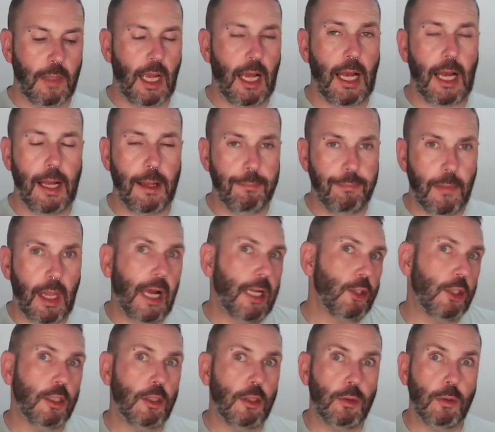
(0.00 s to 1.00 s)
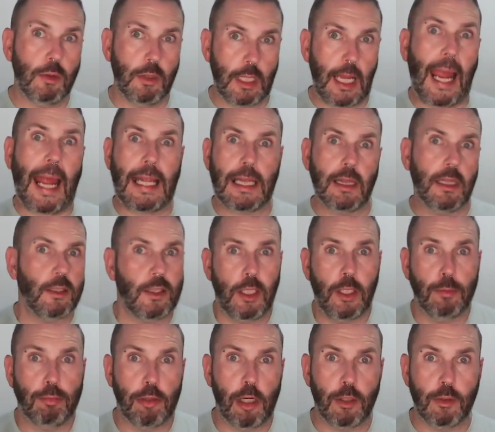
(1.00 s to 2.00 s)
I do get the
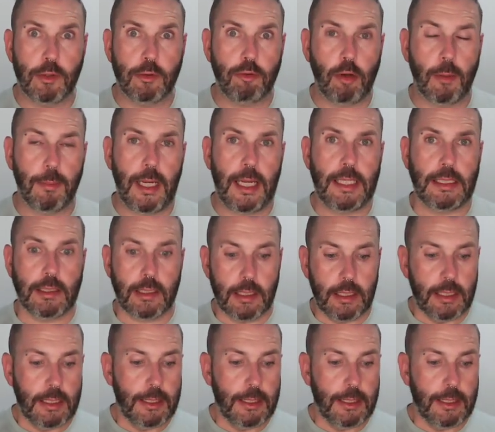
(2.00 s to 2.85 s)
tuberose from it.